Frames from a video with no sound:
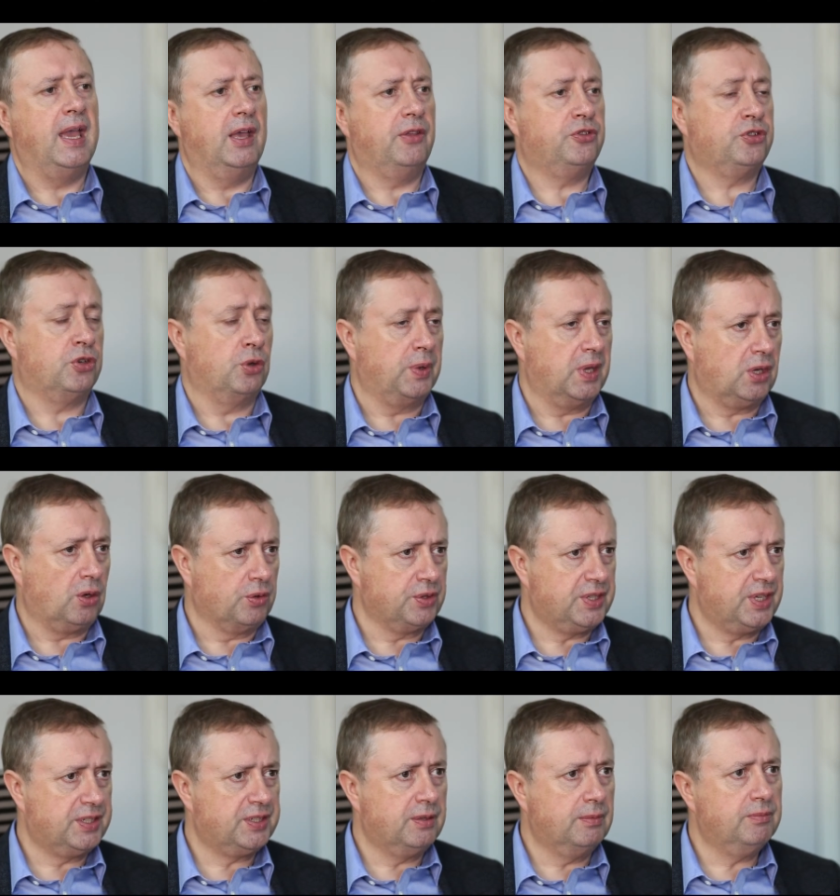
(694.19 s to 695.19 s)
through
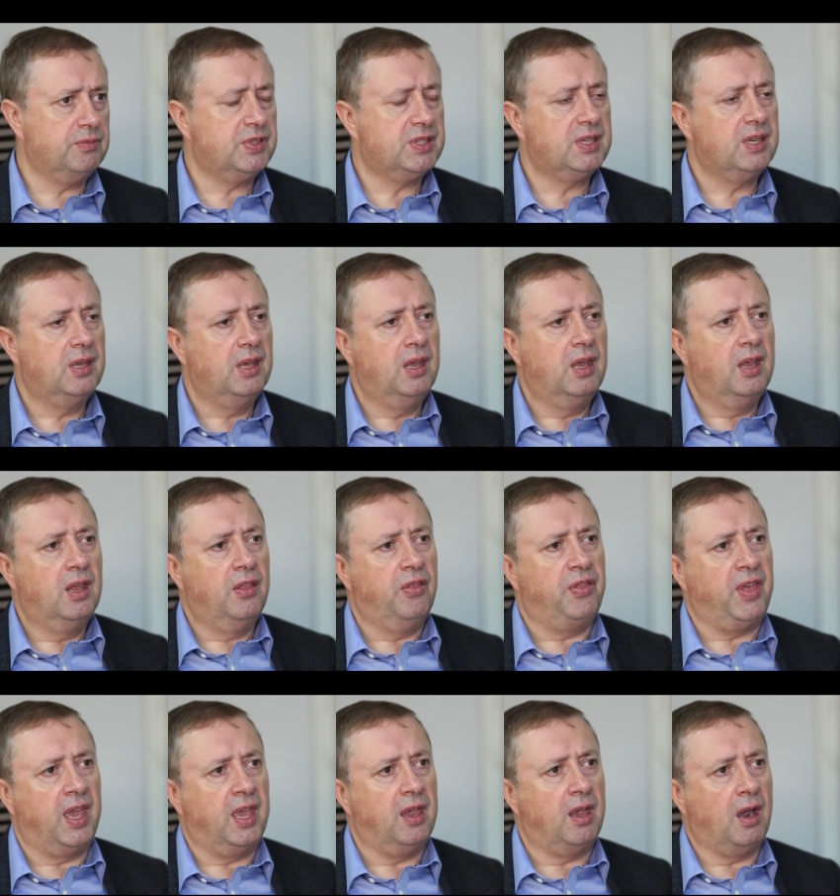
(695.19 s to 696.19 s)
ecosystems.
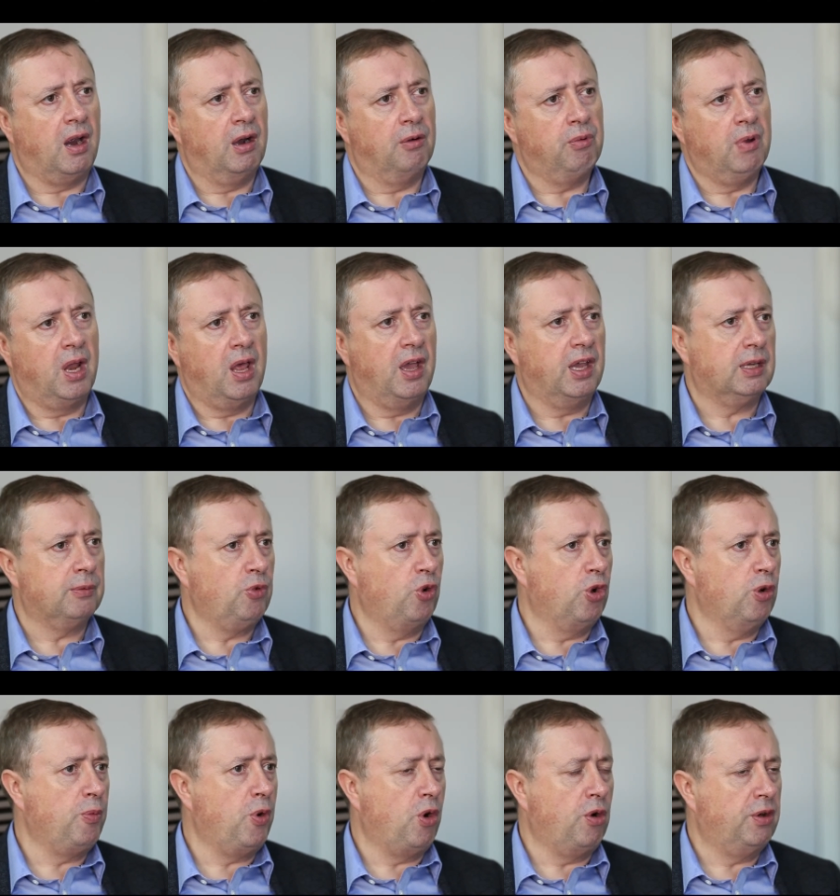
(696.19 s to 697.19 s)
They are relying
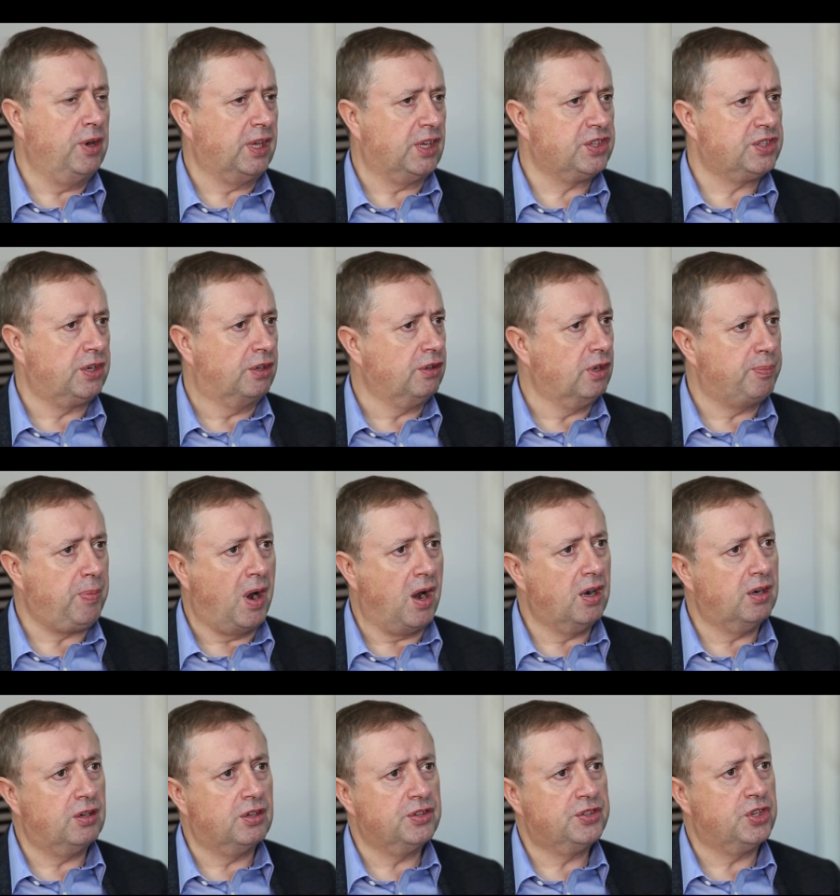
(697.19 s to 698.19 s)
more and more on external
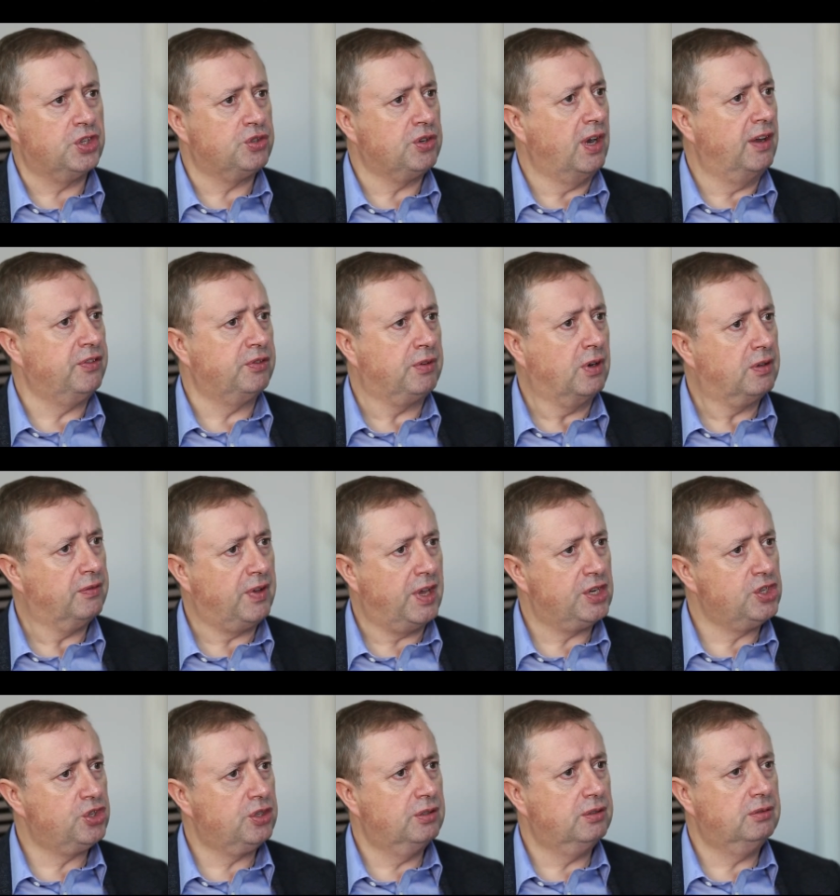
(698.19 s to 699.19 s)
partners to drive their
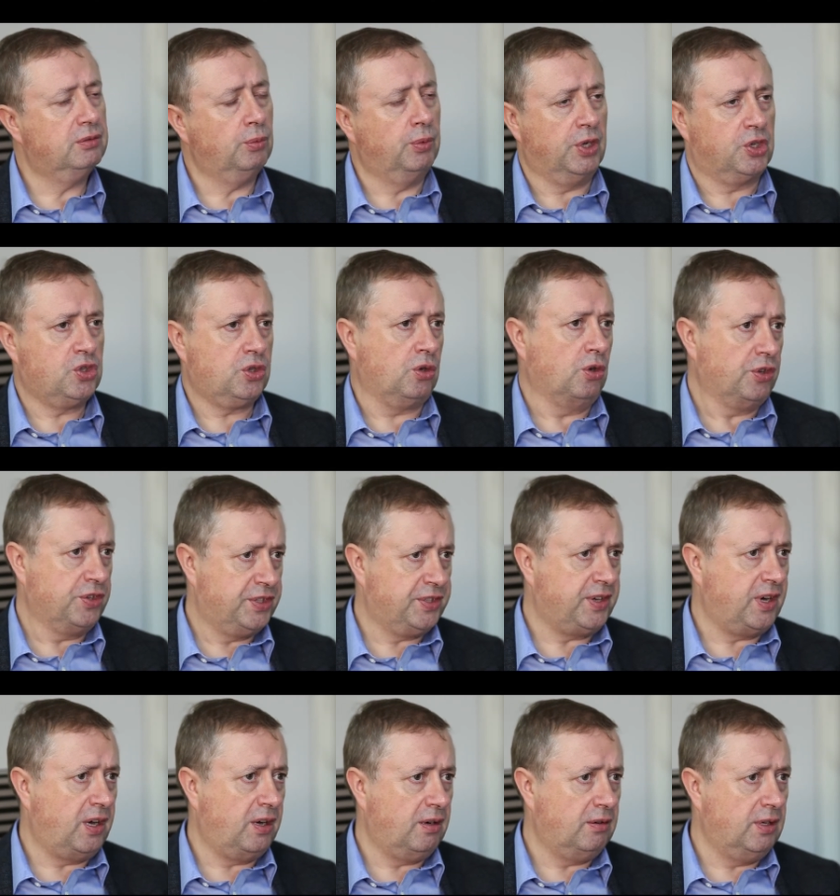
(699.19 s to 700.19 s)
innovation, which cuts
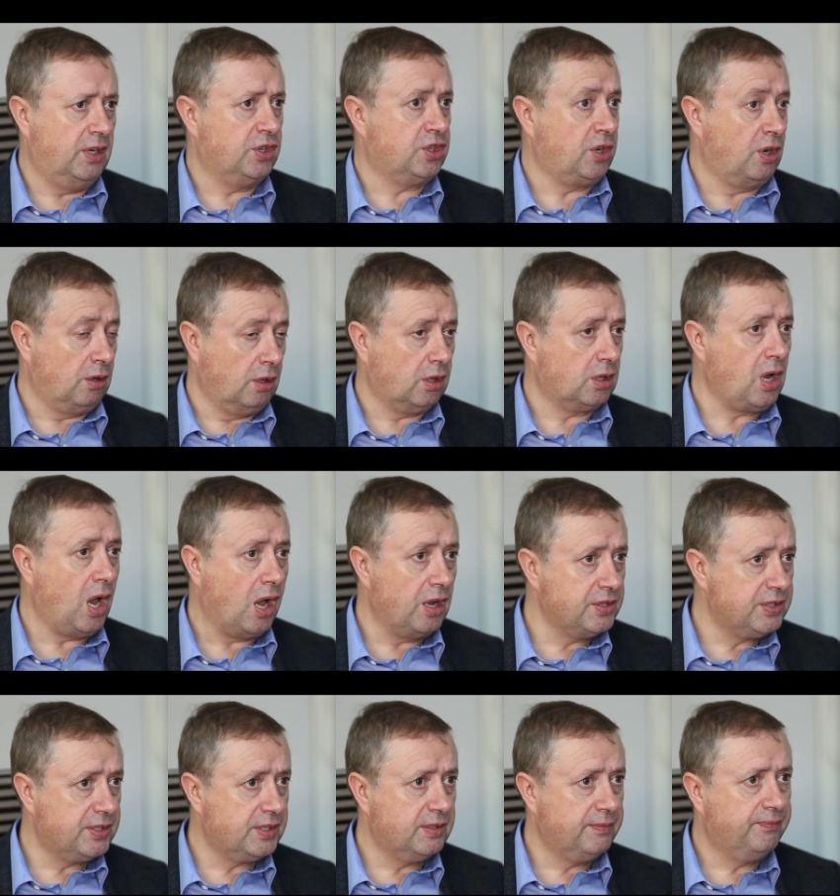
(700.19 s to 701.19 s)
their internal
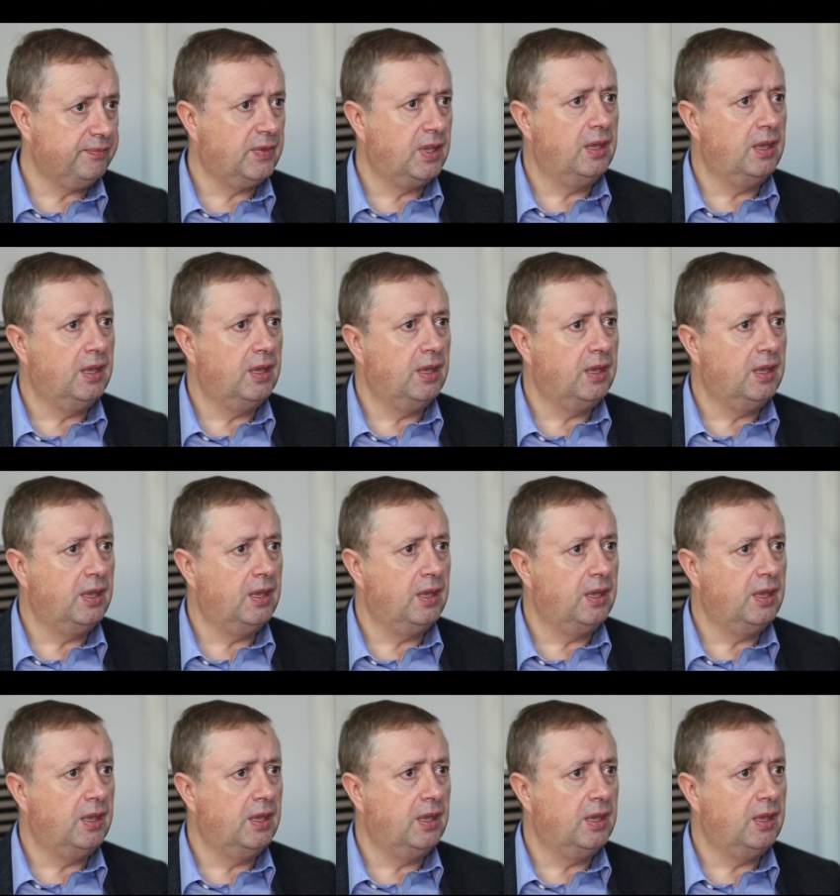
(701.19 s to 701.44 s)
costs,